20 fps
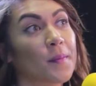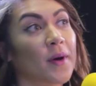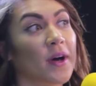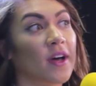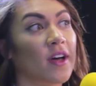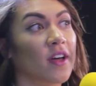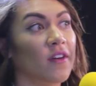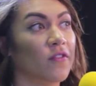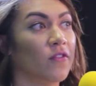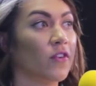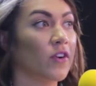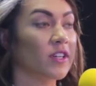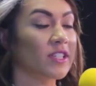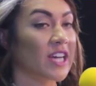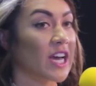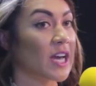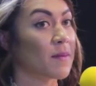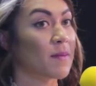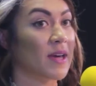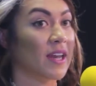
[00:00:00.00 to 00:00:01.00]
But for
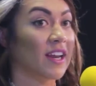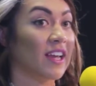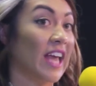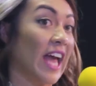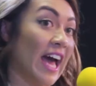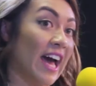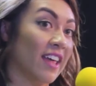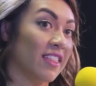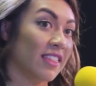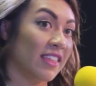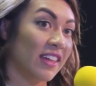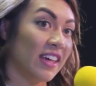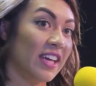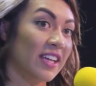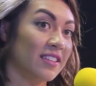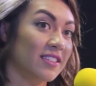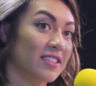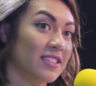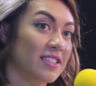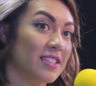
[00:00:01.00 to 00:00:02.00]
diabetic
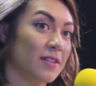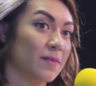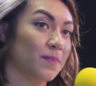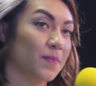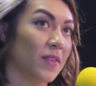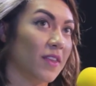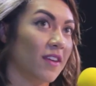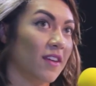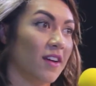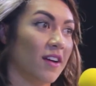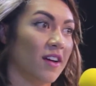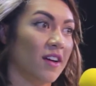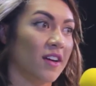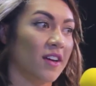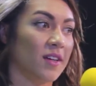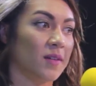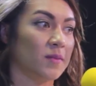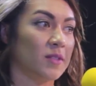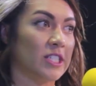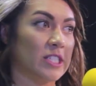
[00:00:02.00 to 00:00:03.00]
athletes,
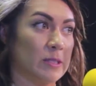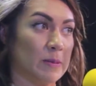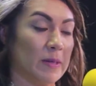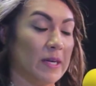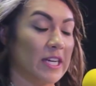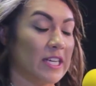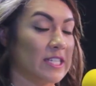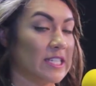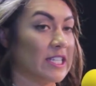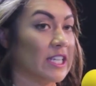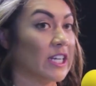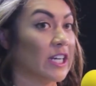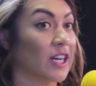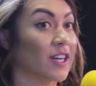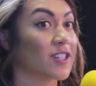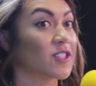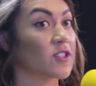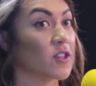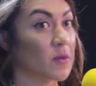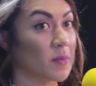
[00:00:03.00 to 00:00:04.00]
just because there
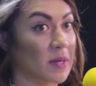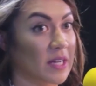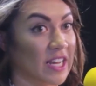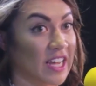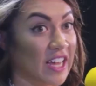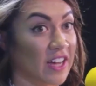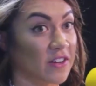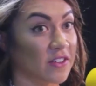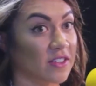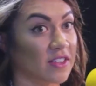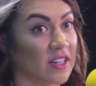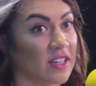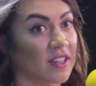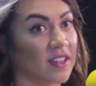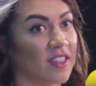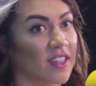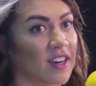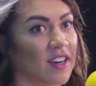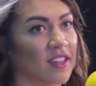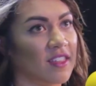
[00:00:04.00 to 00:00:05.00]
are so many out there,
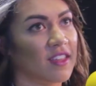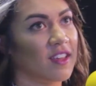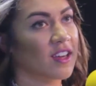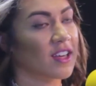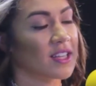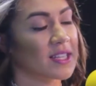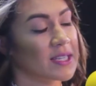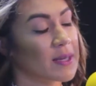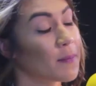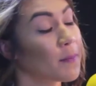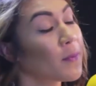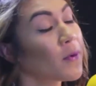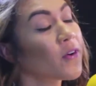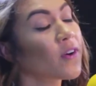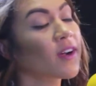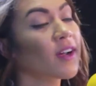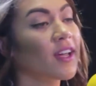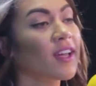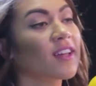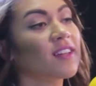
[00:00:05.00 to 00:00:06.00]
that I think it's
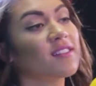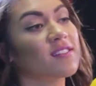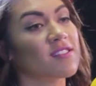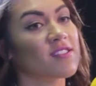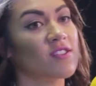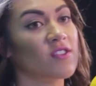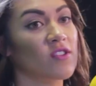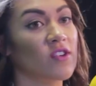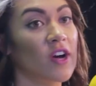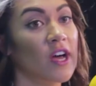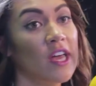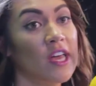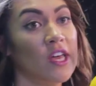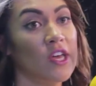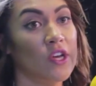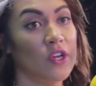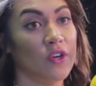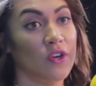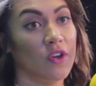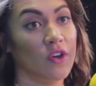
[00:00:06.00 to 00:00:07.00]
important to
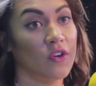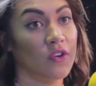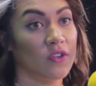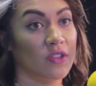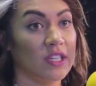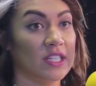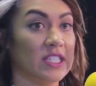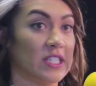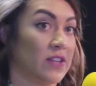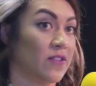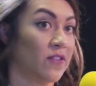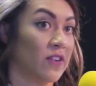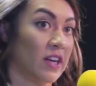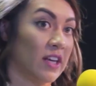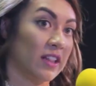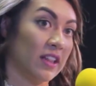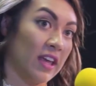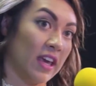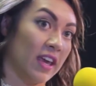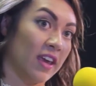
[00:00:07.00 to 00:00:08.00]
know the
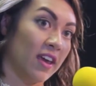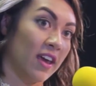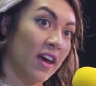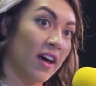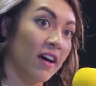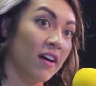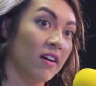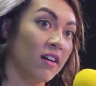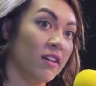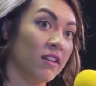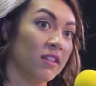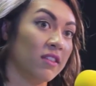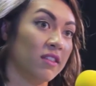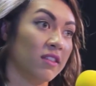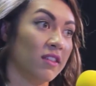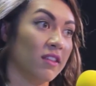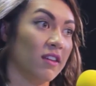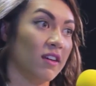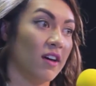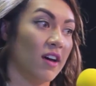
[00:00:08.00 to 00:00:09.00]
different health,
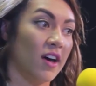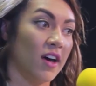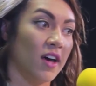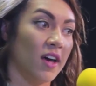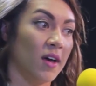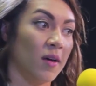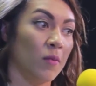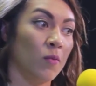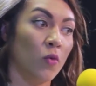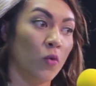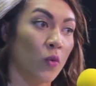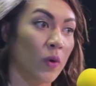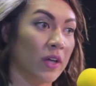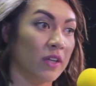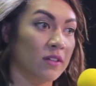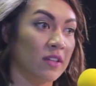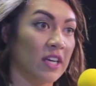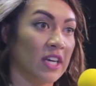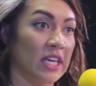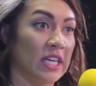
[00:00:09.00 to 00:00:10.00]

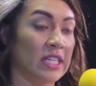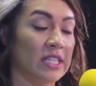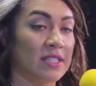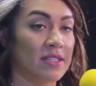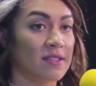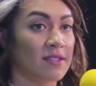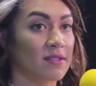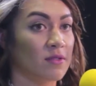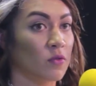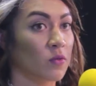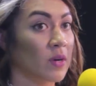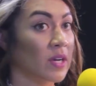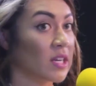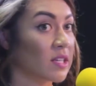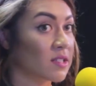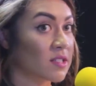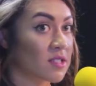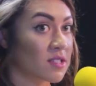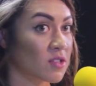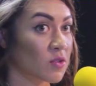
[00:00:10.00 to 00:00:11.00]
wellness,
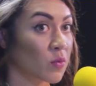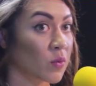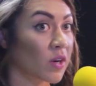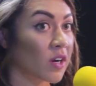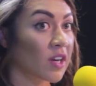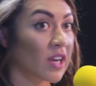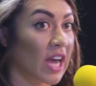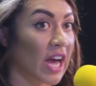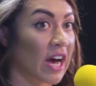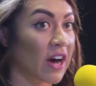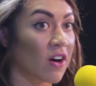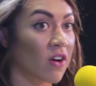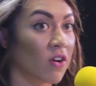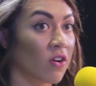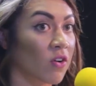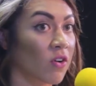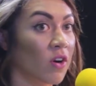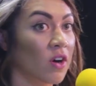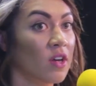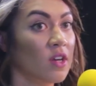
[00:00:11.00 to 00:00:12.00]
ways to work
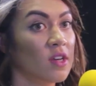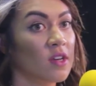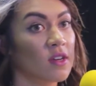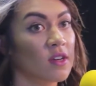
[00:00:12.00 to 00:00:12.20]
out,